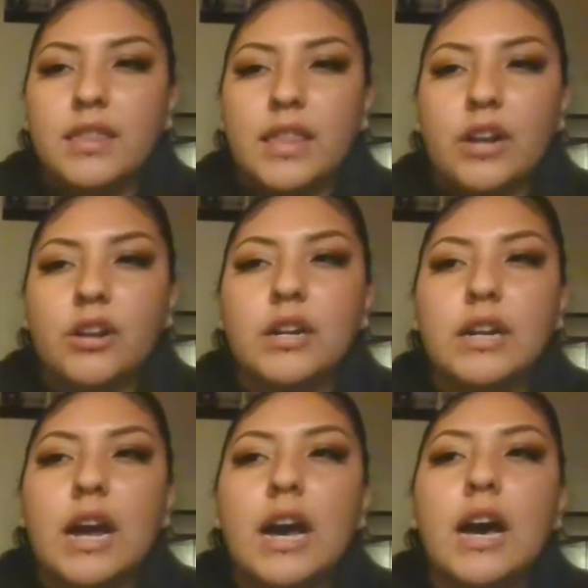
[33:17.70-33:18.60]
They're a
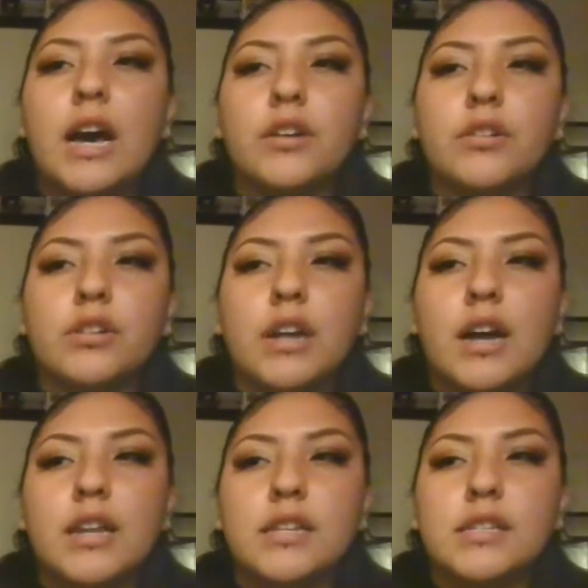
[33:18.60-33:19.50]
god or
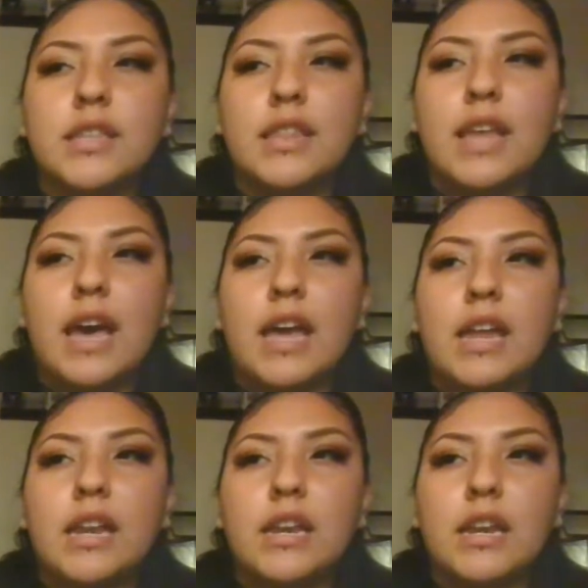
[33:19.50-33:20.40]
goddess
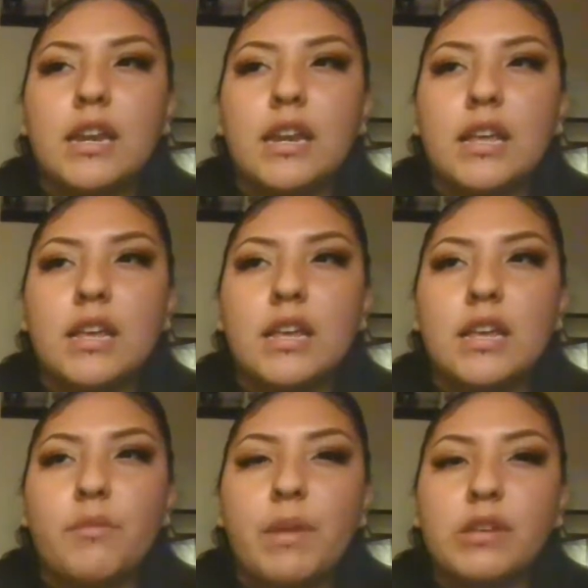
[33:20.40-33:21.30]
that
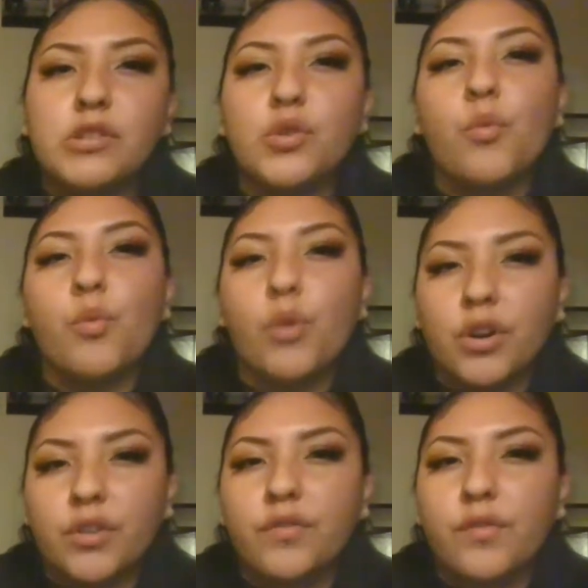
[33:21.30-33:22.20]
makes you
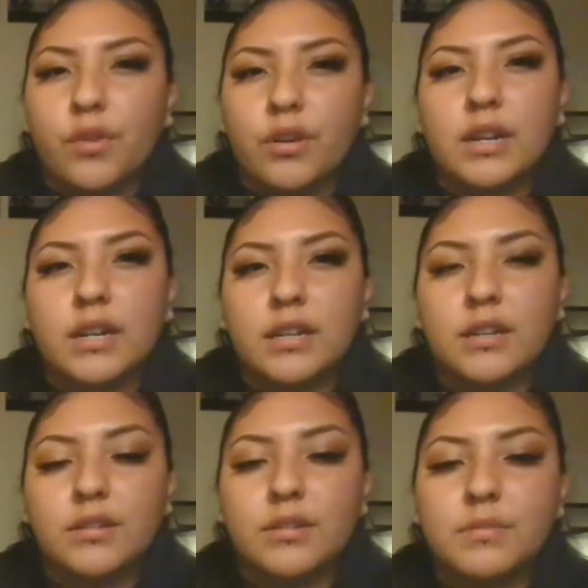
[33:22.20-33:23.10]
work for it.
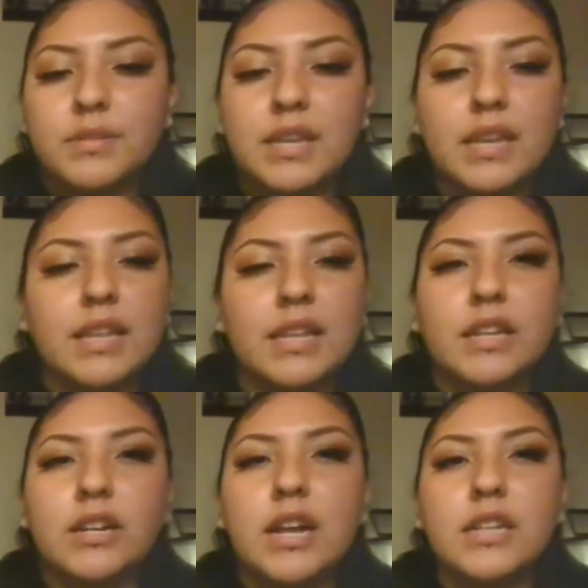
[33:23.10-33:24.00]
You know what I'm saying? Like
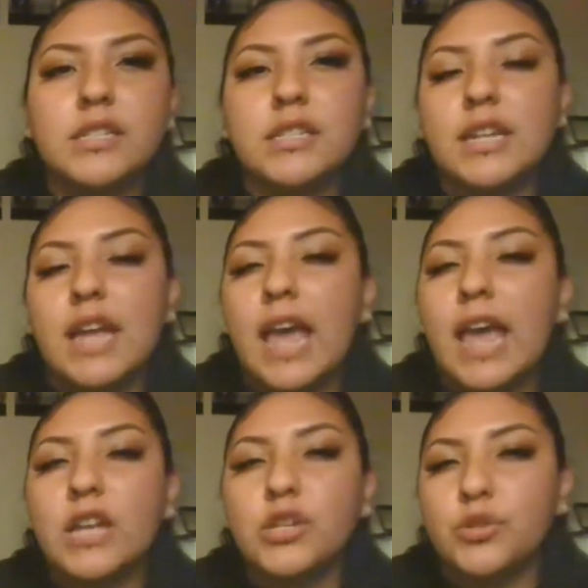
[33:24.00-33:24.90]
they're not just gonna
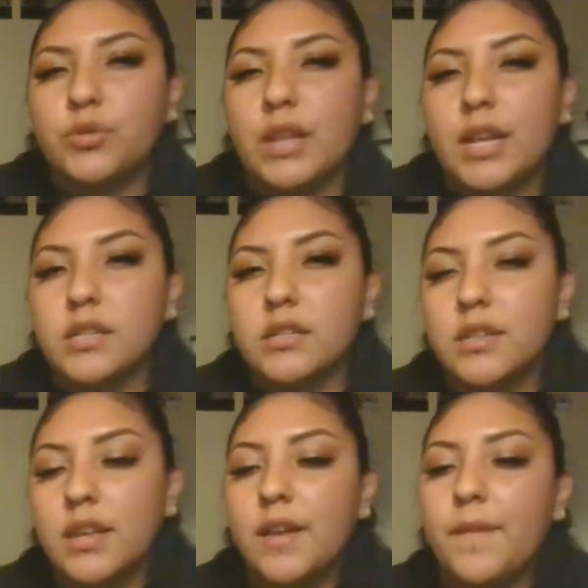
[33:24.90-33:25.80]
hand you things.
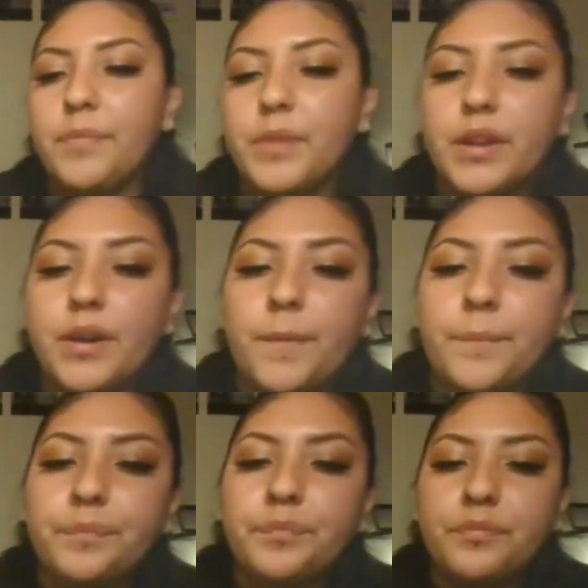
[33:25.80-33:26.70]
You
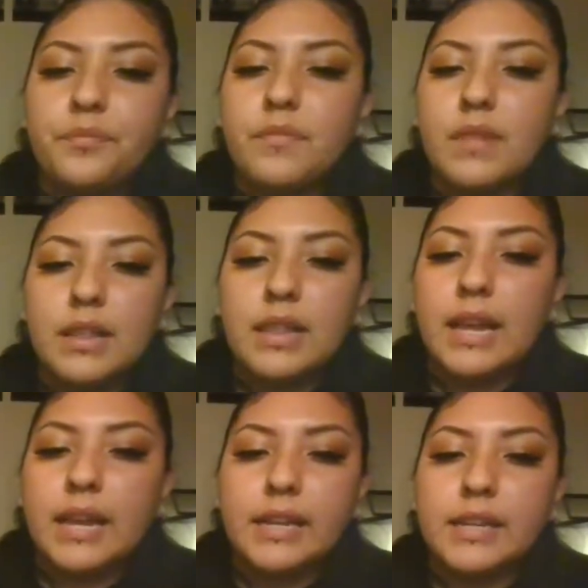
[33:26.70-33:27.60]
know,
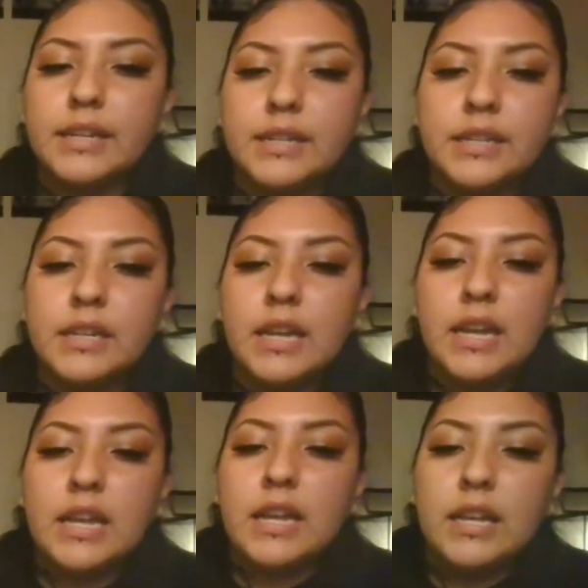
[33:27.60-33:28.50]
like
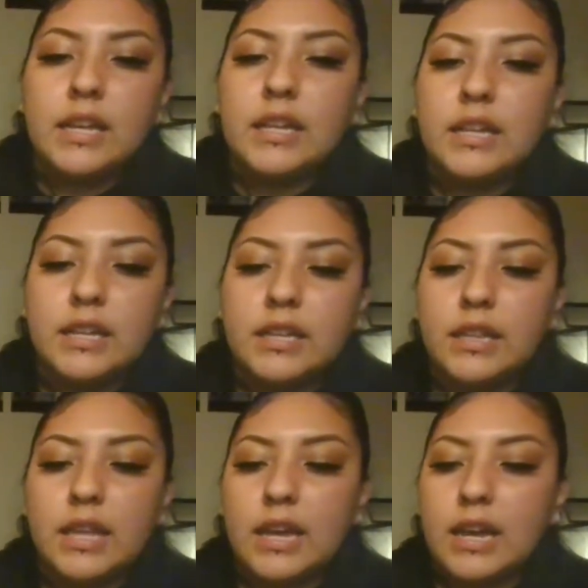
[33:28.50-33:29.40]

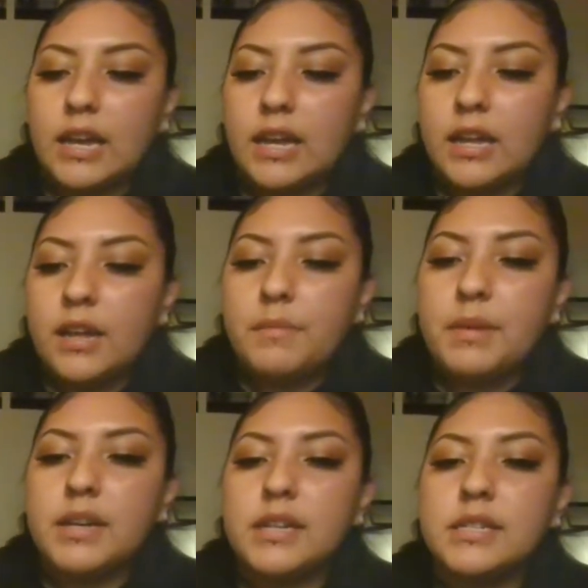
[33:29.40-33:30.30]
yeah,
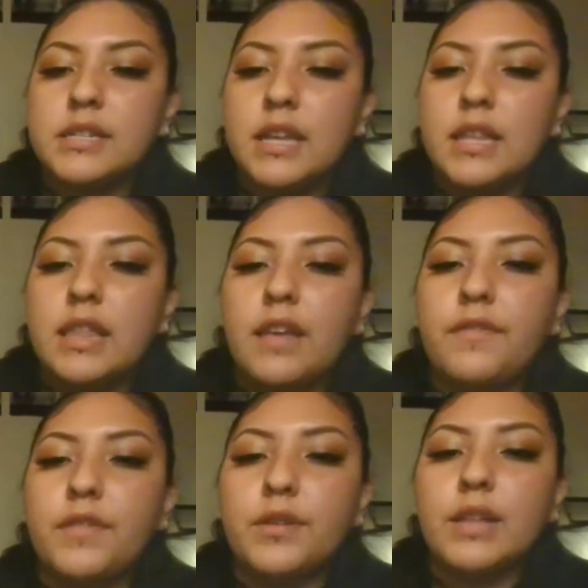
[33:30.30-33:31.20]
because they
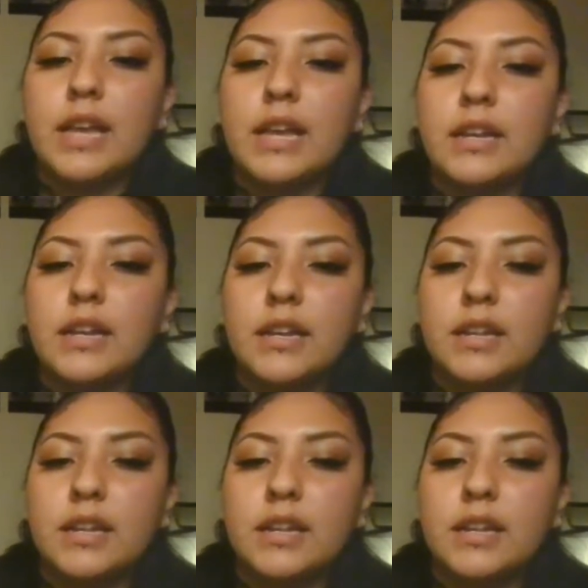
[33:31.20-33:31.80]
feel like